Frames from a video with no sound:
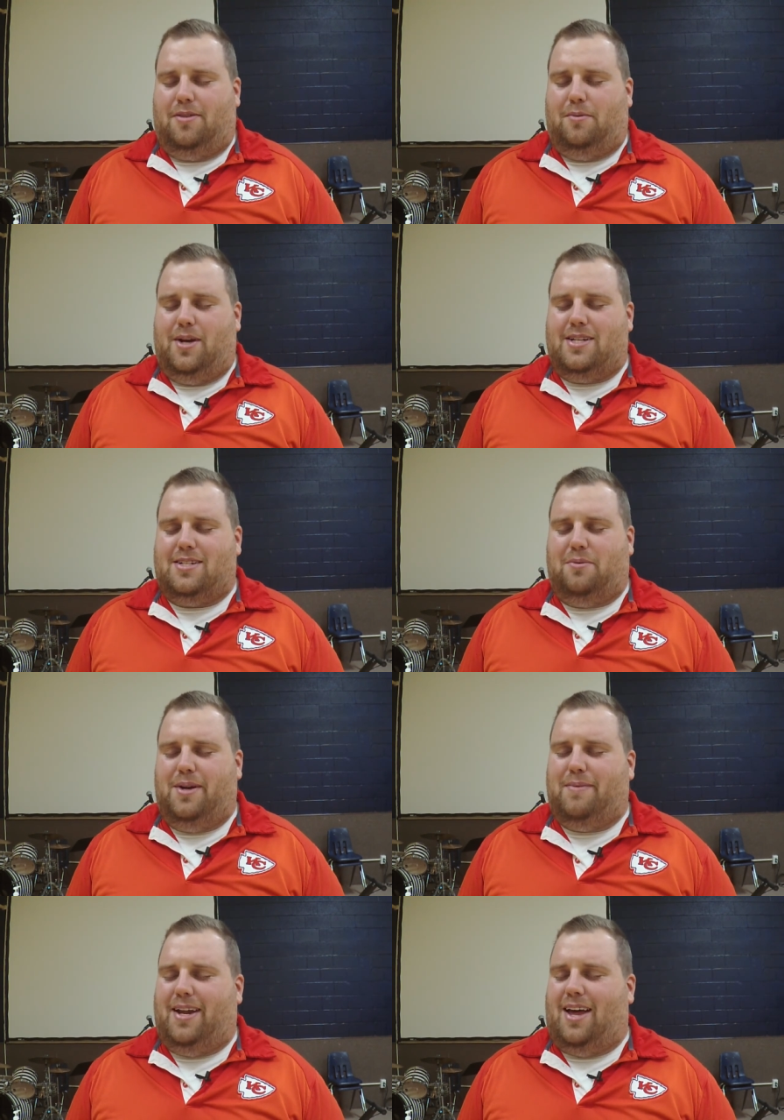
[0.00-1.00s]
the ways that
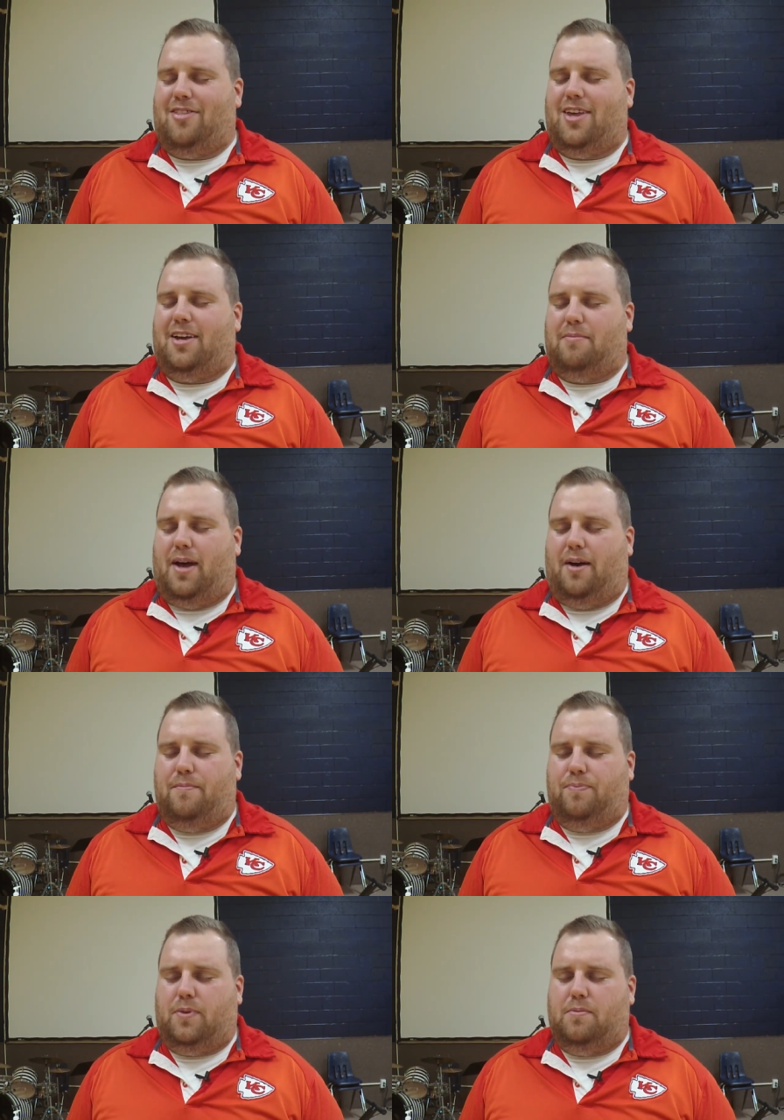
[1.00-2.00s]
we may not think
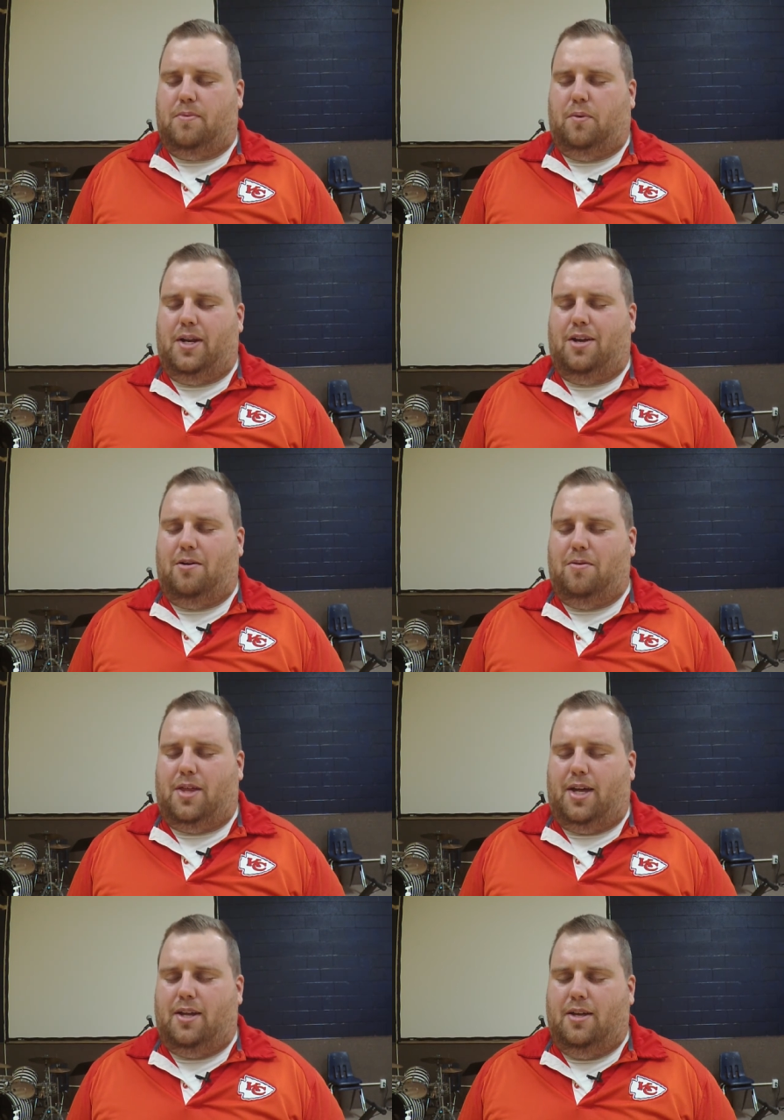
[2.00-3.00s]
about, but we know
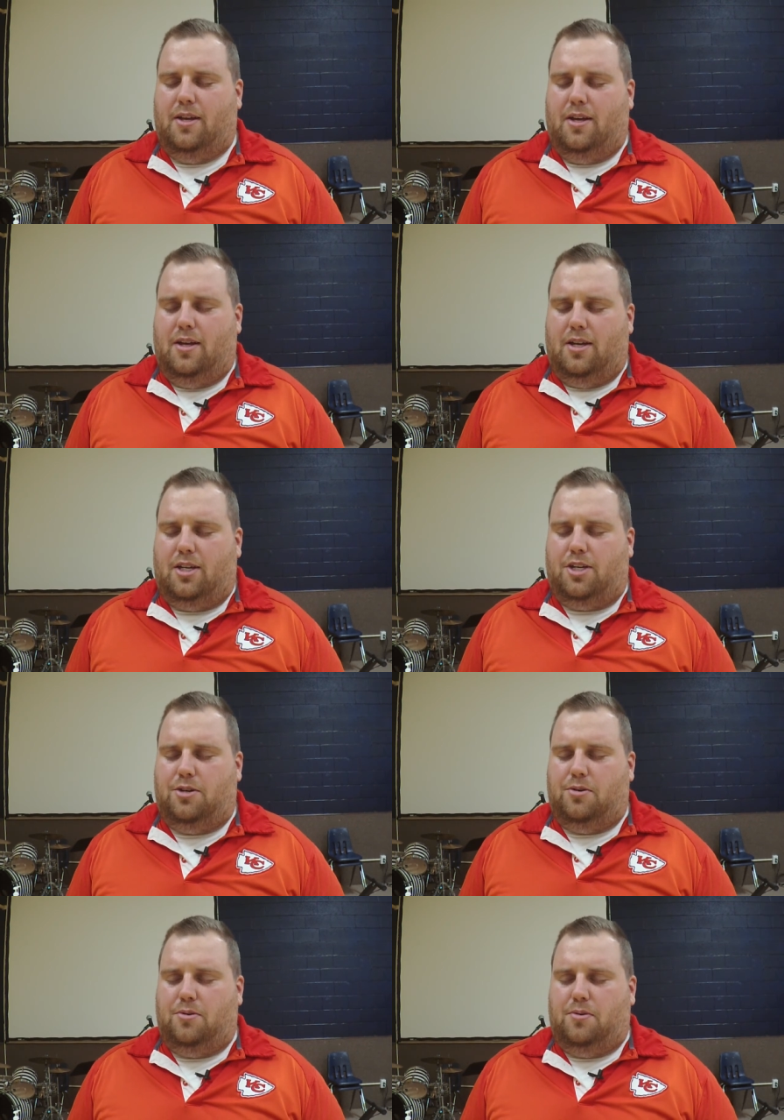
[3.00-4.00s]
that
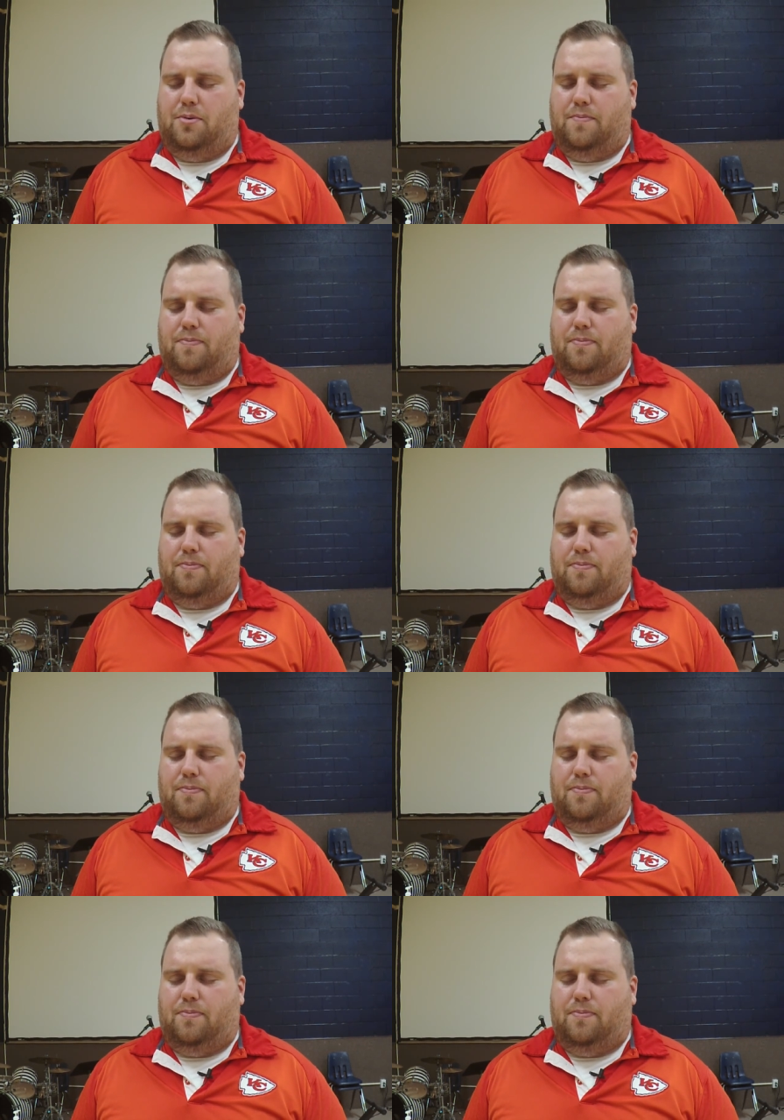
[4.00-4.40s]
you